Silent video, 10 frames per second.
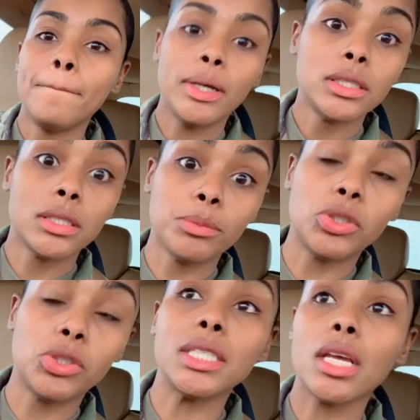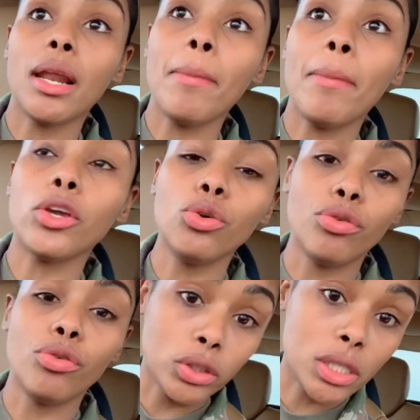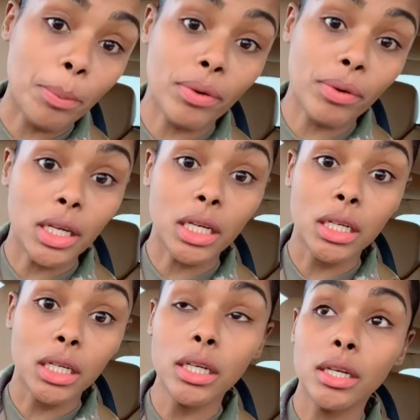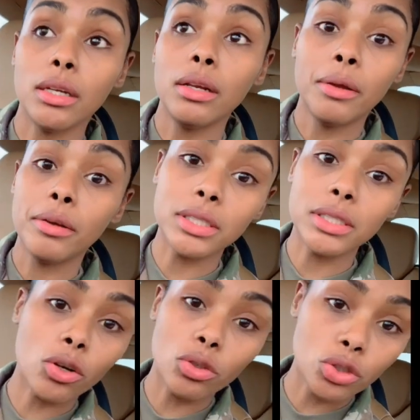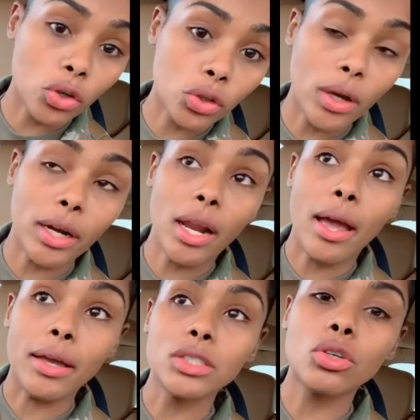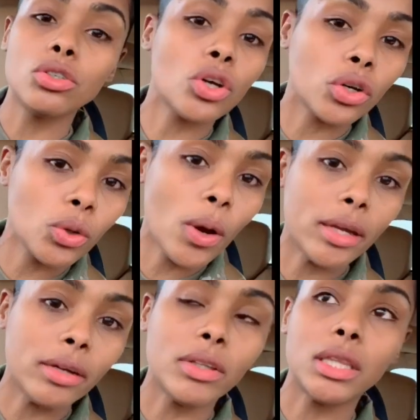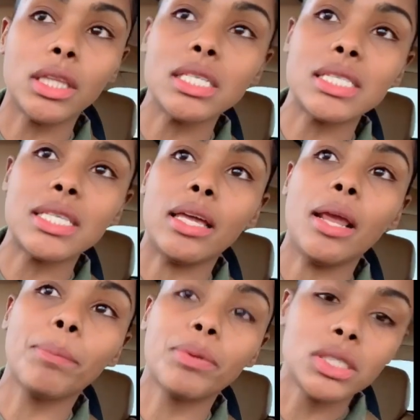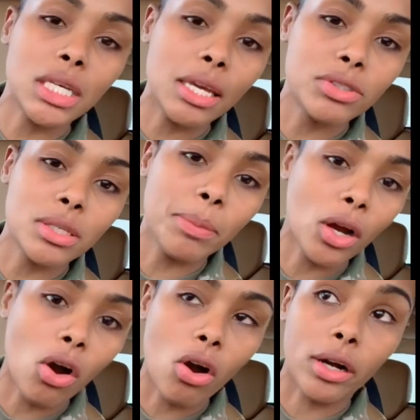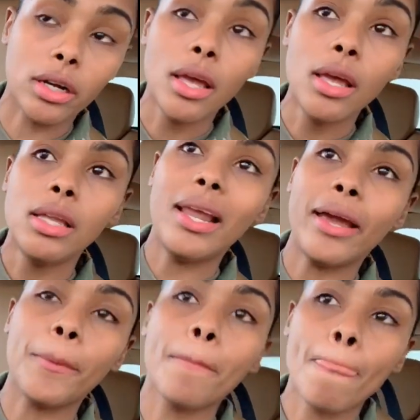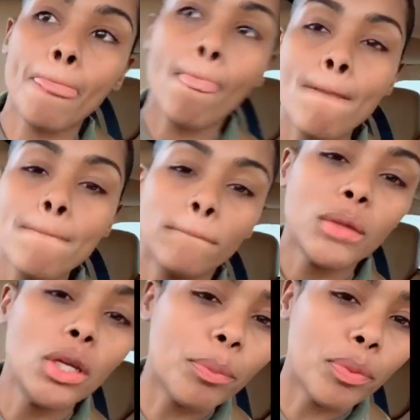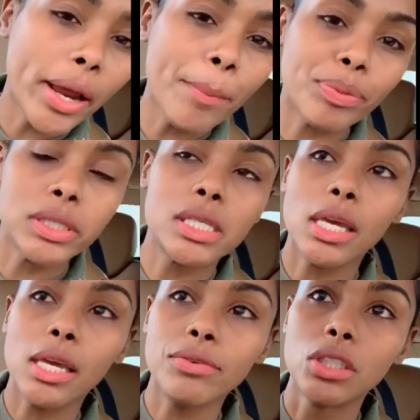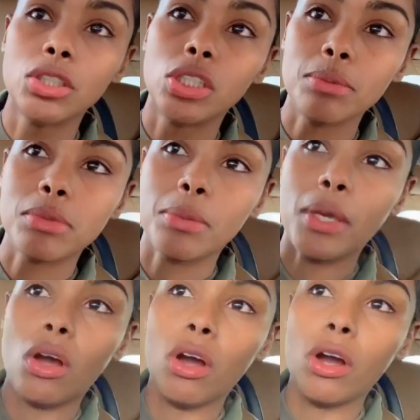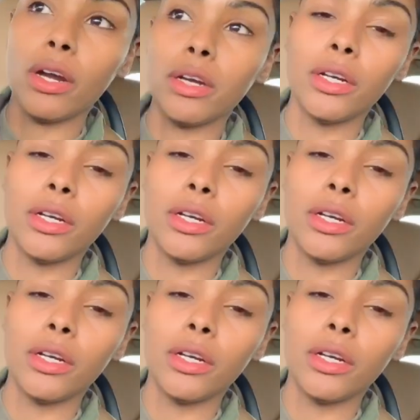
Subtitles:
Some shit that's gonna make you feel temporarily good. It's not gonna talk you out of that. It's gonna talk you out of the things that it perceives to be hard. Like, your brain perceives the gym to be hard.